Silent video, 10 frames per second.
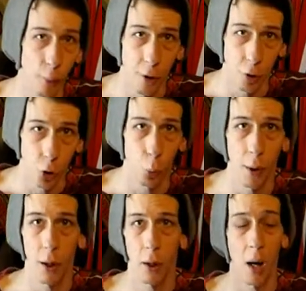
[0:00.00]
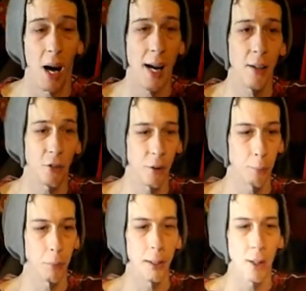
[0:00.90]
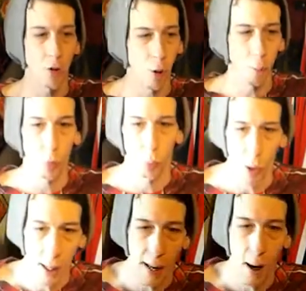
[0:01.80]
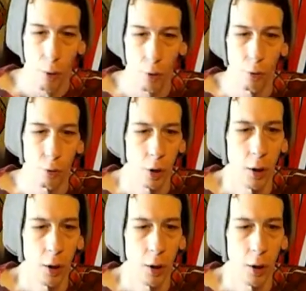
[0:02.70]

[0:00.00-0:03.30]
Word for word: Ranger, where I simply jumped right out of,